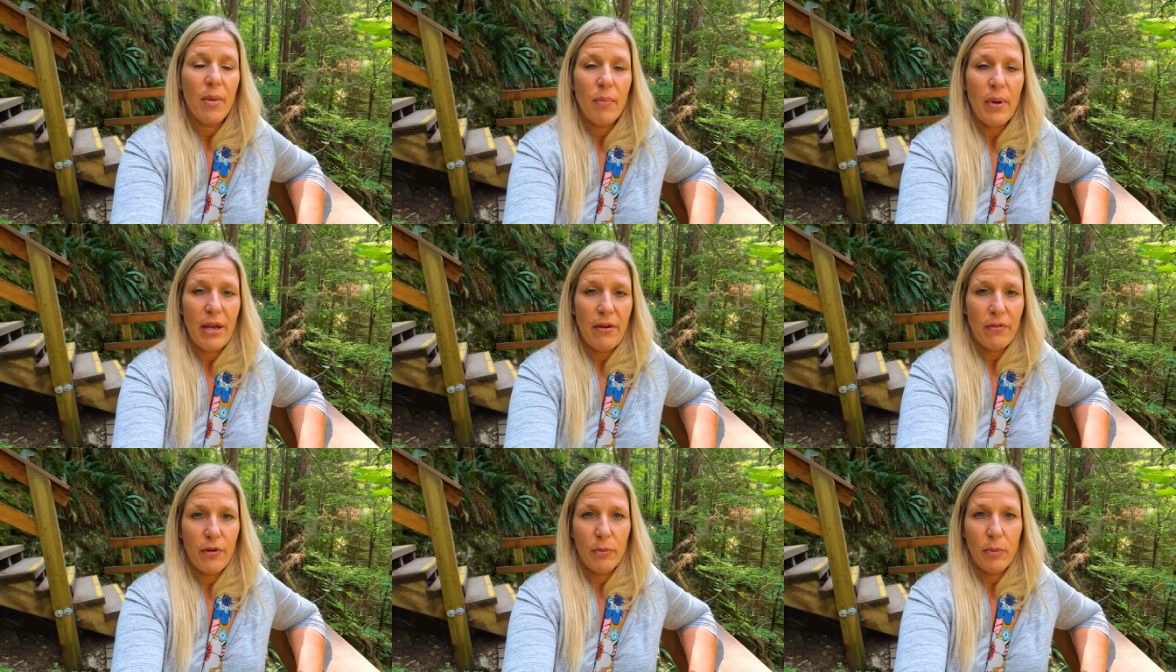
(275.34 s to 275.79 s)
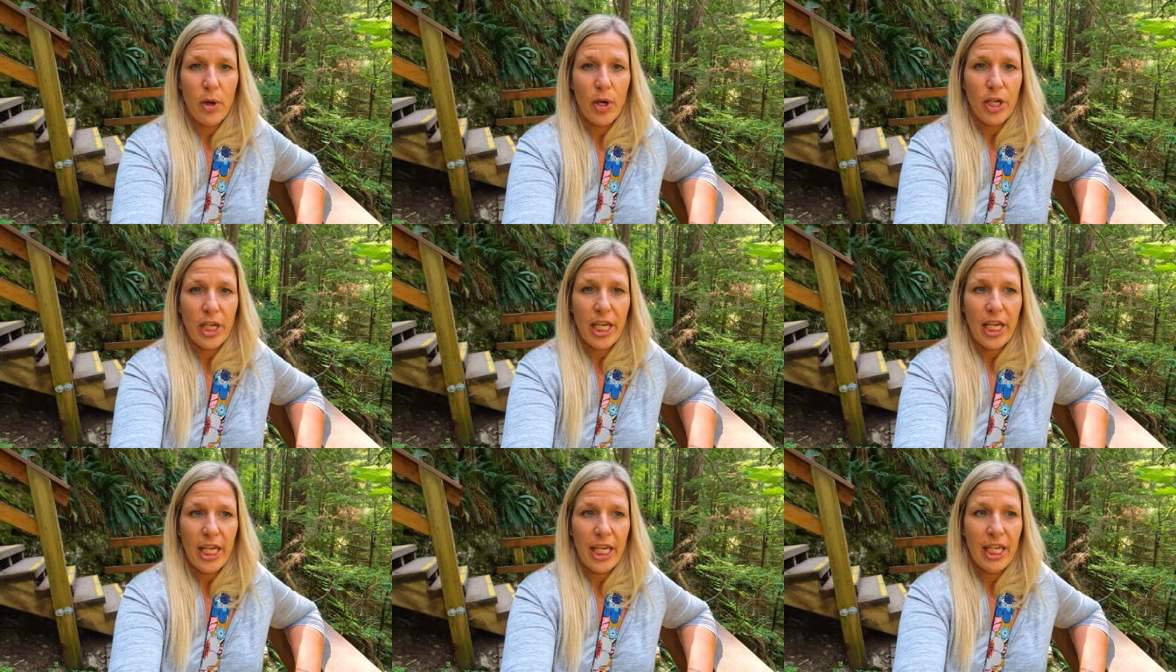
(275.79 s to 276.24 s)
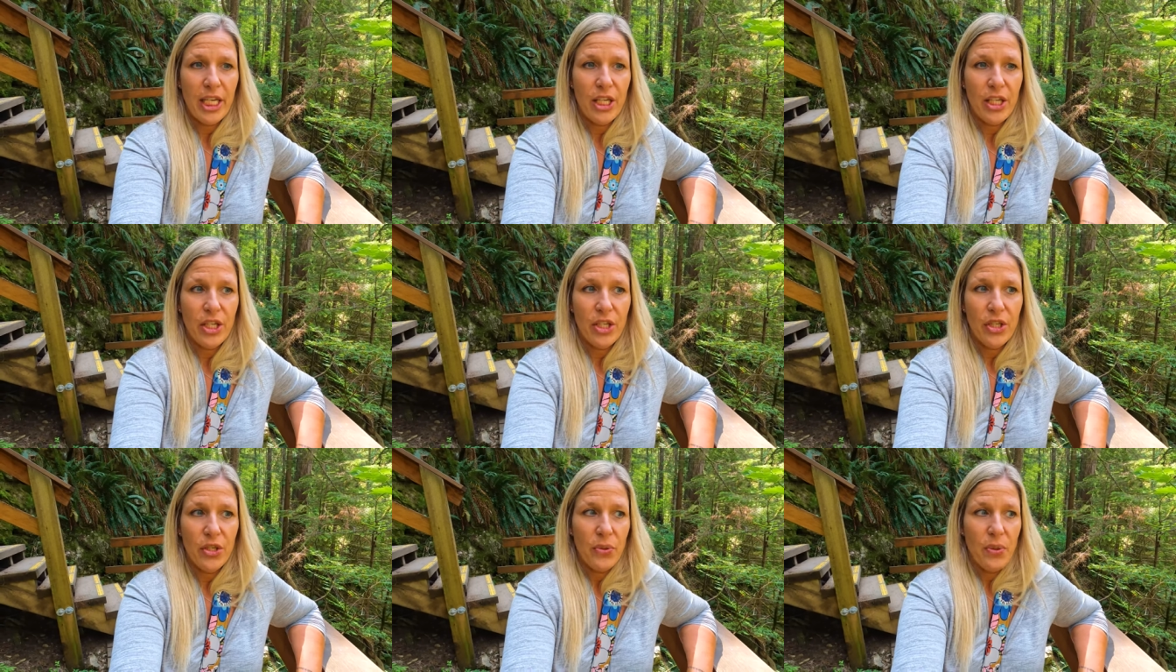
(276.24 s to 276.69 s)
pay for parking,
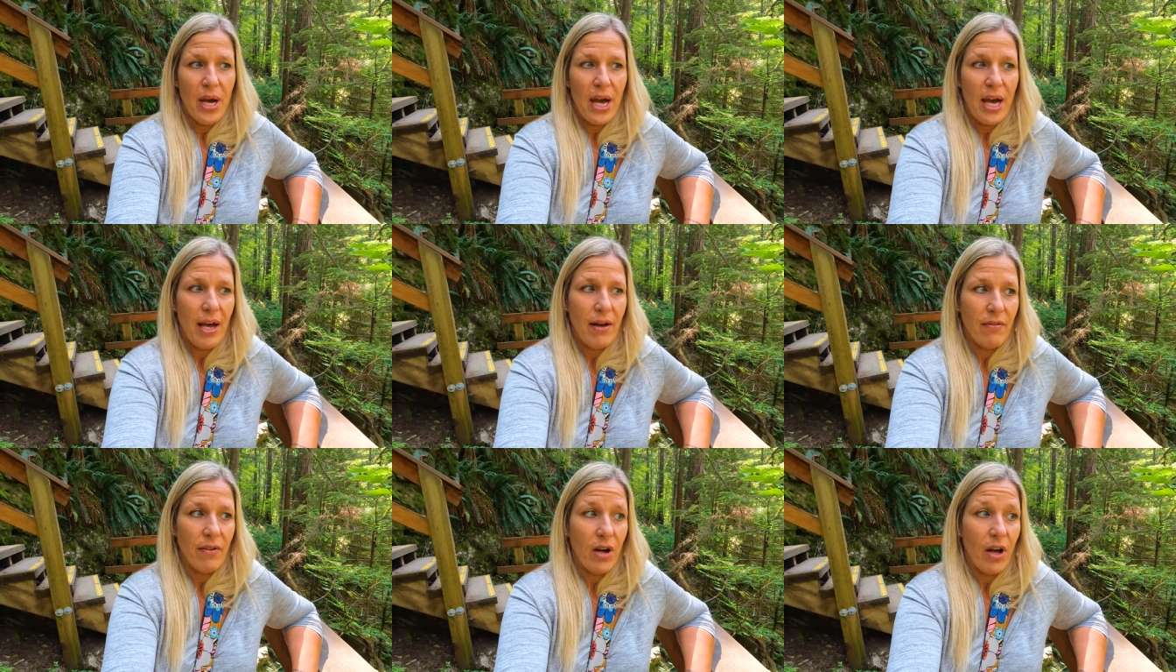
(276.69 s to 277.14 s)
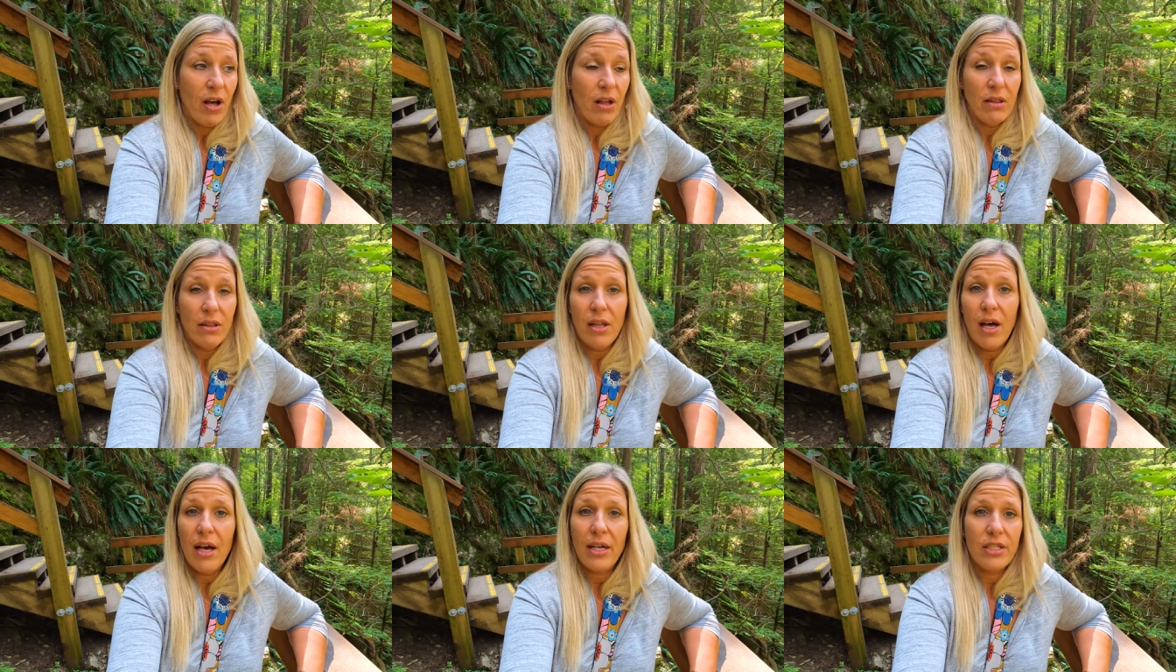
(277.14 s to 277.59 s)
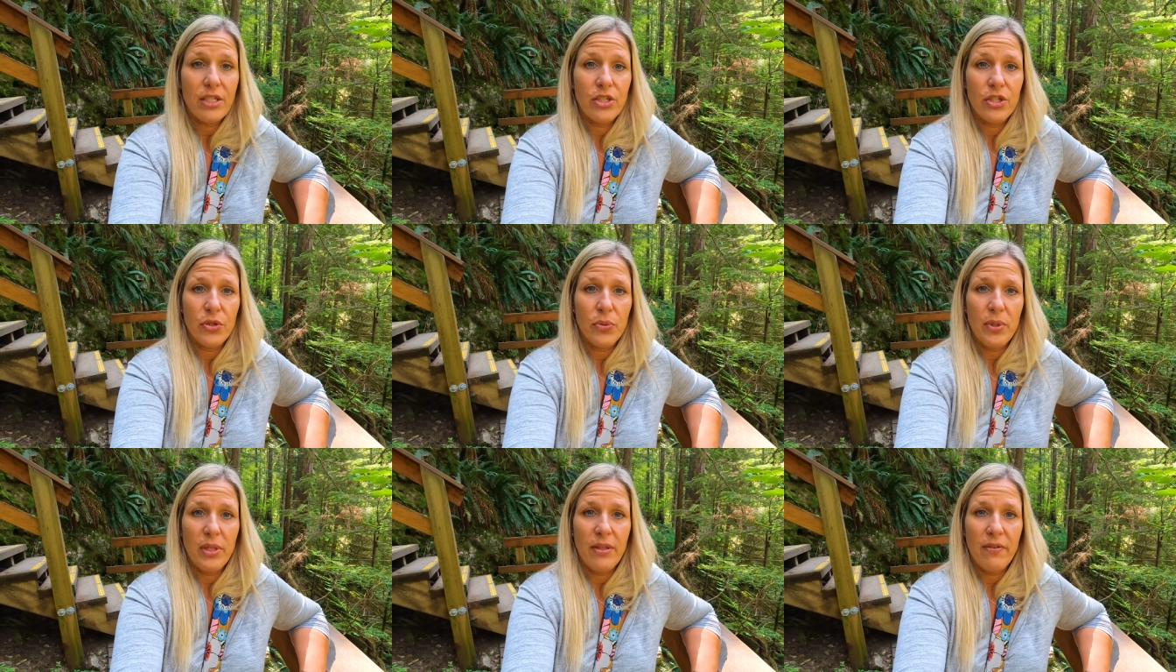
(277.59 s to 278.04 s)
you have a lot to
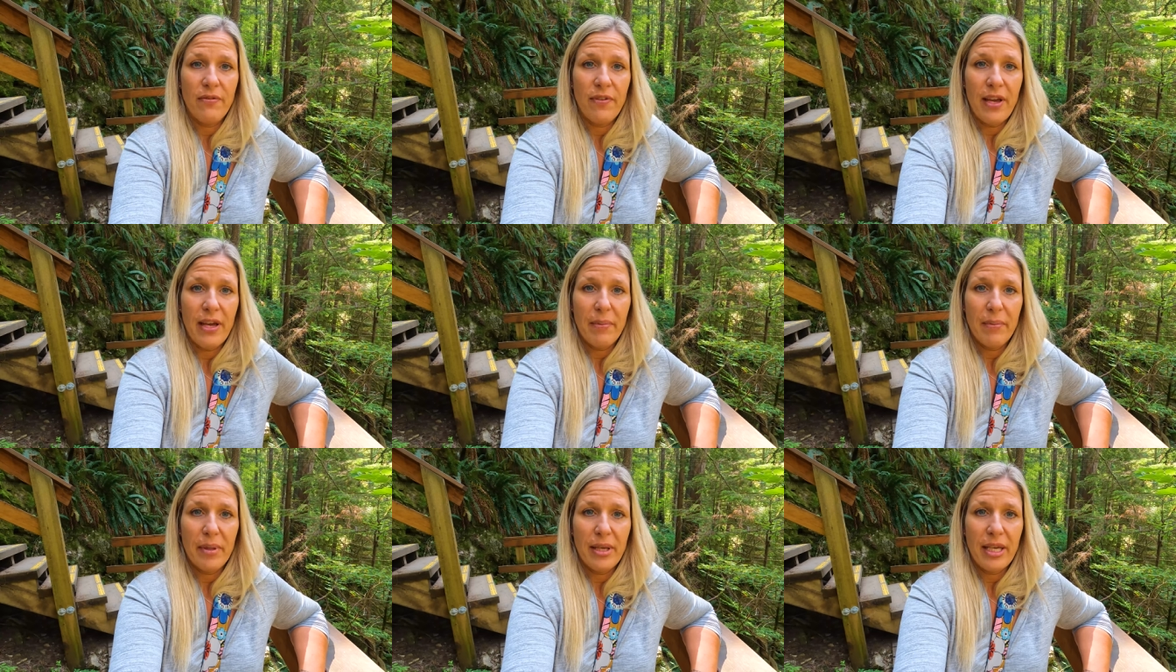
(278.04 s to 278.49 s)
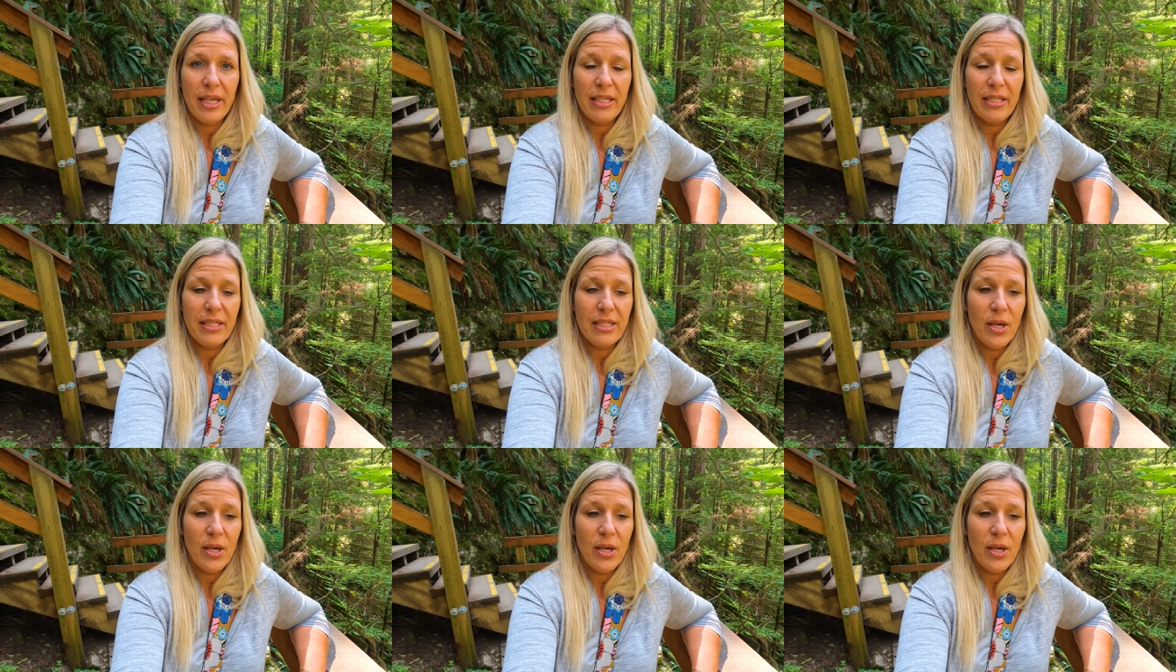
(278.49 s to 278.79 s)
do with the family.